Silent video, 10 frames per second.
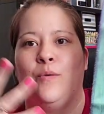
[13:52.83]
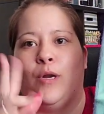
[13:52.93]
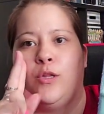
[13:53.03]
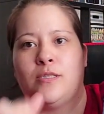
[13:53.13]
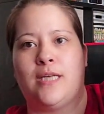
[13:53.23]
what it
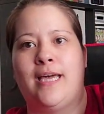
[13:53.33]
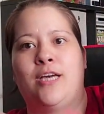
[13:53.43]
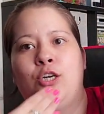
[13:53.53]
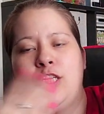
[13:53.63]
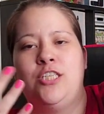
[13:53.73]
looks like.
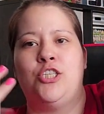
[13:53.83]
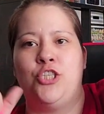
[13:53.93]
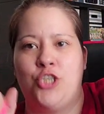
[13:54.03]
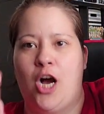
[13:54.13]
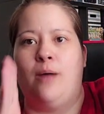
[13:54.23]
Good
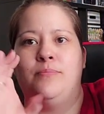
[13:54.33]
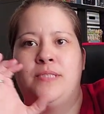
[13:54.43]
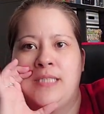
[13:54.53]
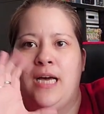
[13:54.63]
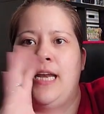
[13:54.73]
job,
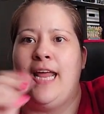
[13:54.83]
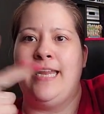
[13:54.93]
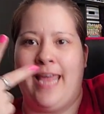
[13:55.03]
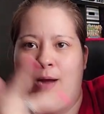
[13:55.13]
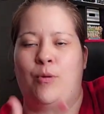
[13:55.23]
sun and
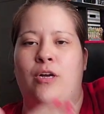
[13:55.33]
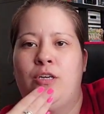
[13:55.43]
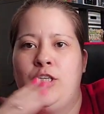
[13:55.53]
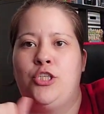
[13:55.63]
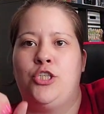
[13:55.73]
camera.
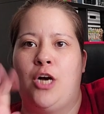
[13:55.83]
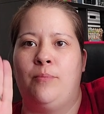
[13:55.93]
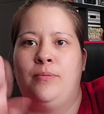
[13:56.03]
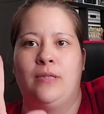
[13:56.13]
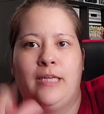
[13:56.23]
Good job,
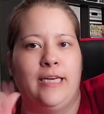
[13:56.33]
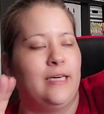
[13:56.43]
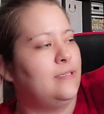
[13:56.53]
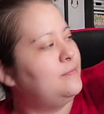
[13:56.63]
Linda.